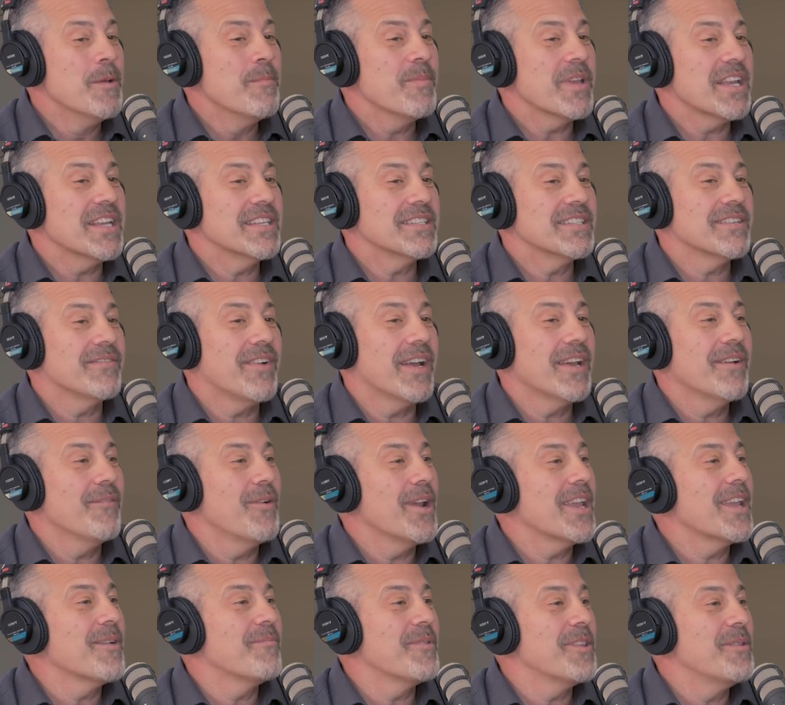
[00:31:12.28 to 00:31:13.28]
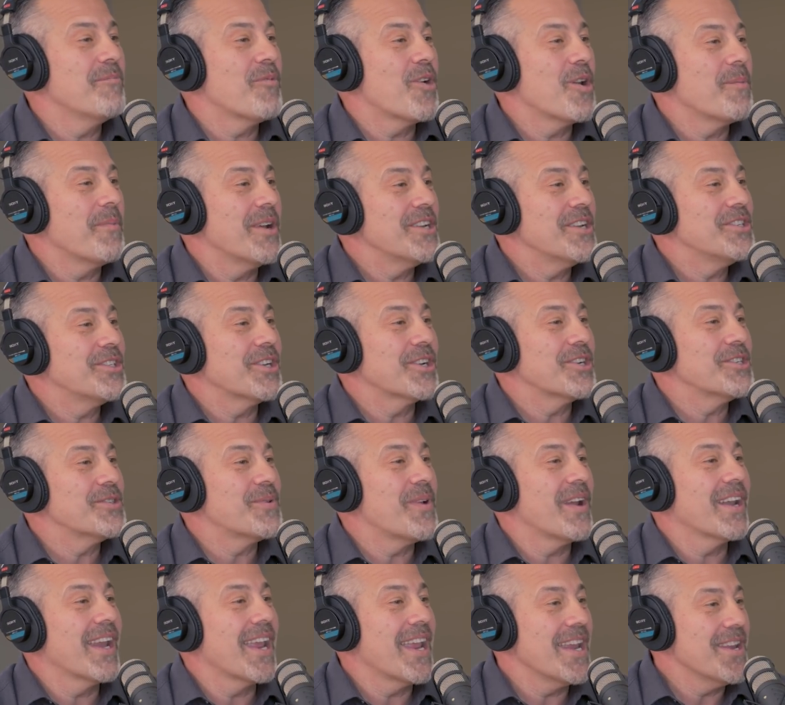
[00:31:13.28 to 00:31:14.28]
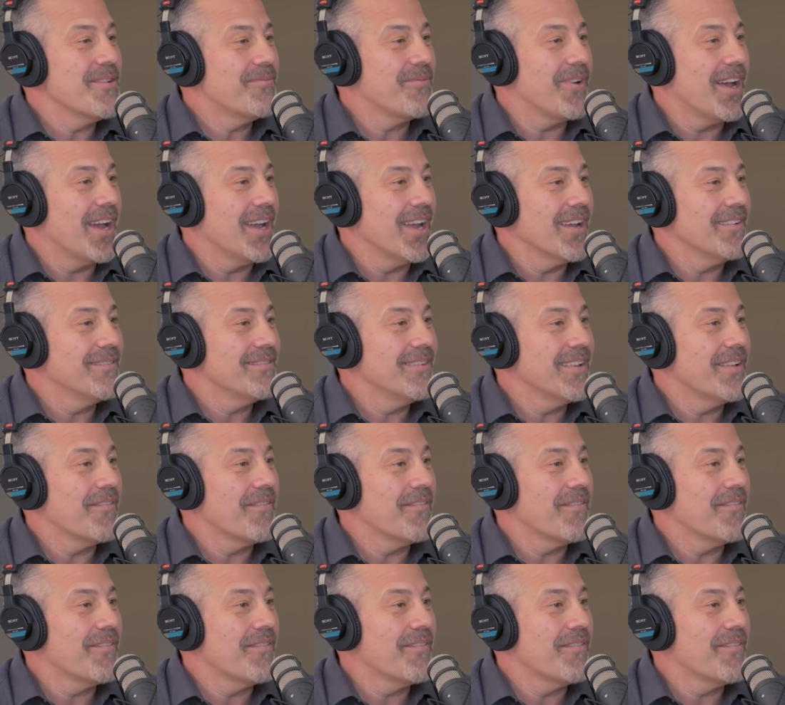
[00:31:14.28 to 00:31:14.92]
because if I wake up in the morning, my sugar's around 85.